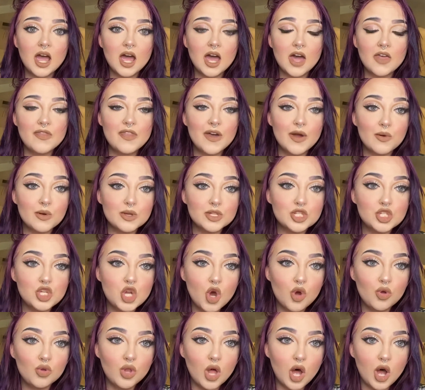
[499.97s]
There was
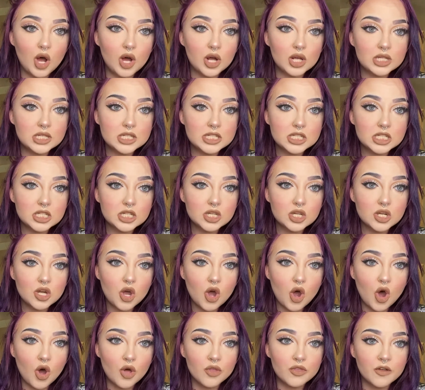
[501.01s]
no locks
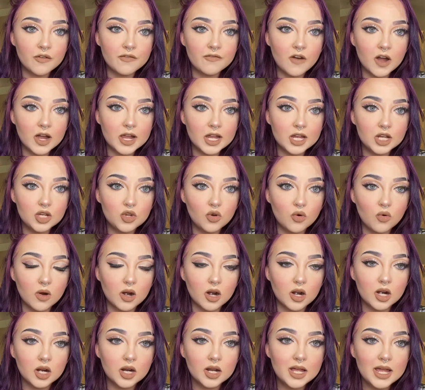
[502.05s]
on the fucking
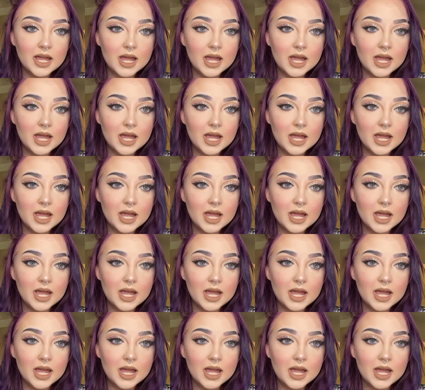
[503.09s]
door.